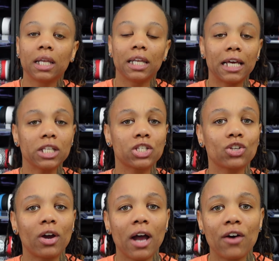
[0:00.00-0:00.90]
Let's
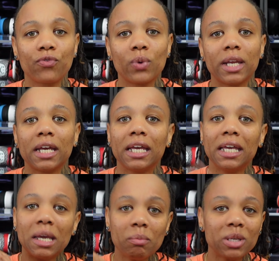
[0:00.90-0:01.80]
start off with an
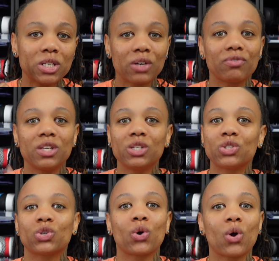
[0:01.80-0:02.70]
image of
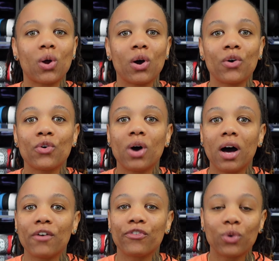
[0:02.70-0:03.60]
these TORO
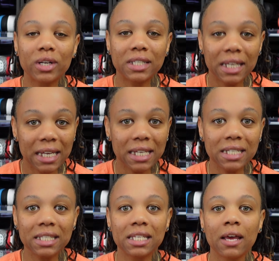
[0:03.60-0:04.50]

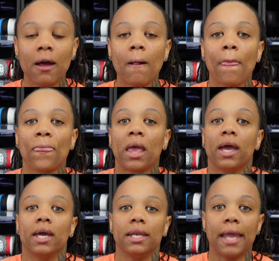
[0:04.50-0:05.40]
14s.
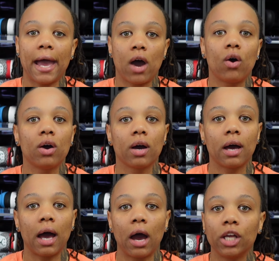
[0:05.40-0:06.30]
Now,
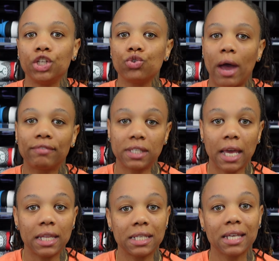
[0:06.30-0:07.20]
I do have to
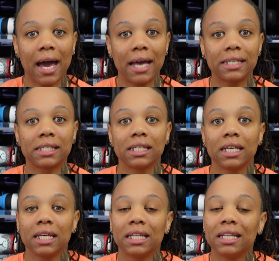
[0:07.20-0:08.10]
say this, guys.
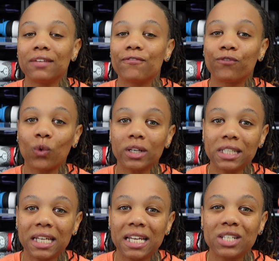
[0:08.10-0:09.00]

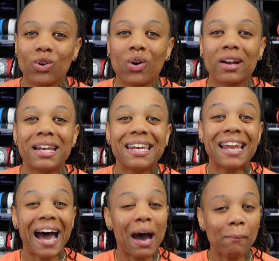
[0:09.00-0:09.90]
14s are
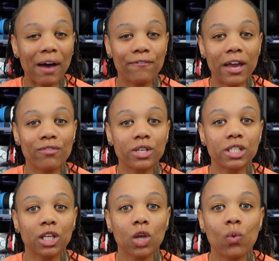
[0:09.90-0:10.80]
not my favorite
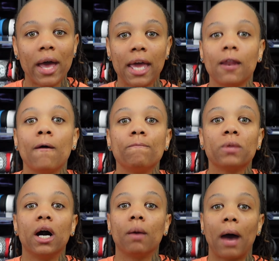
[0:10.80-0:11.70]
silhouette.
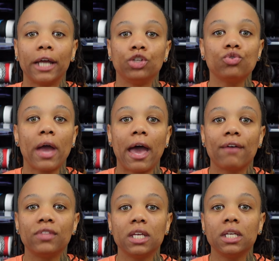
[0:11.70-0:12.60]
I do
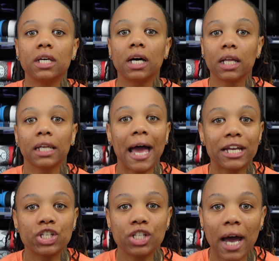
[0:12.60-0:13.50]
have the
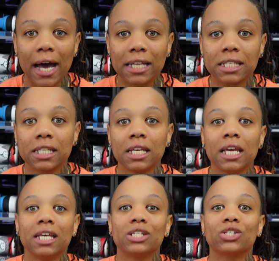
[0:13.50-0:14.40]
Last Shots,
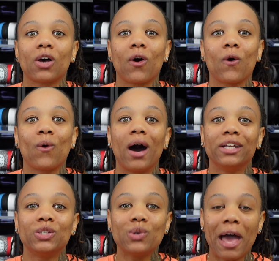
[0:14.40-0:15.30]
so
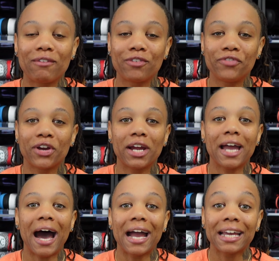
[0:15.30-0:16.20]
I do have a
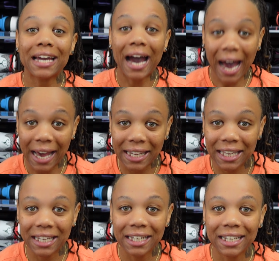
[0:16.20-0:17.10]
very
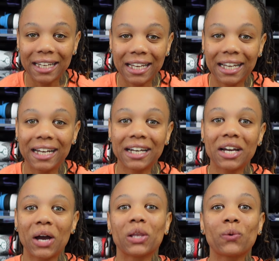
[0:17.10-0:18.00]
iconic
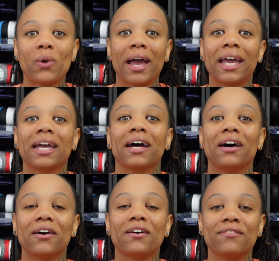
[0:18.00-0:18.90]
colorway
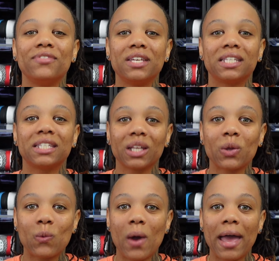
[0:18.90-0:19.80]
of this
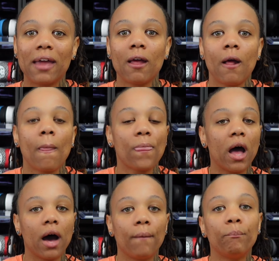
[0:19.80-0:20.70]
silhouette.
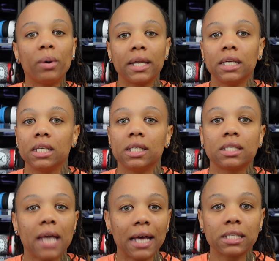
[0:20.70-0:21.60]
But it
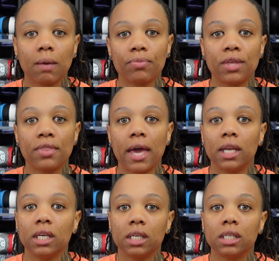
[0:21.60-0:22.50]
is not something
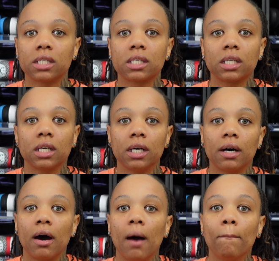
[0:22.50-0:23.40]
that is
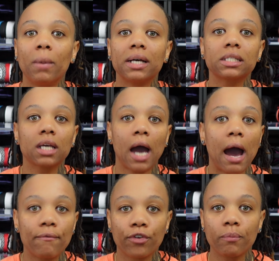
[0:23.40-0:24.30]
a must
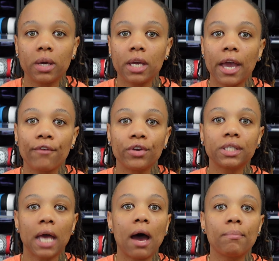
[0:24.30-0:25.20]
cop for me every
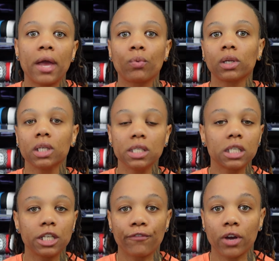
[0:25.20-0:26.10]
time they release
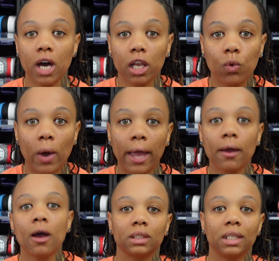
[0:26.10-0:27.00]
a different
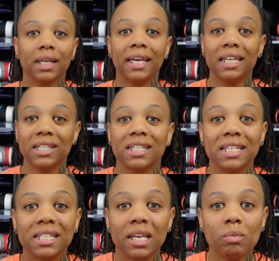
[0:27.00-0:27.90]
colorway. Getting into
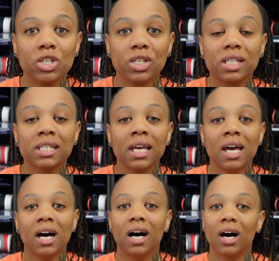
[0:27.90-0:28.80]
these images,
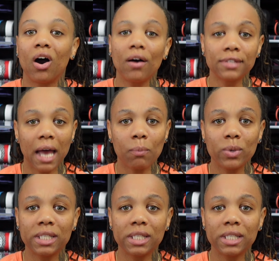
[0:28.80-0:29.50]
off top we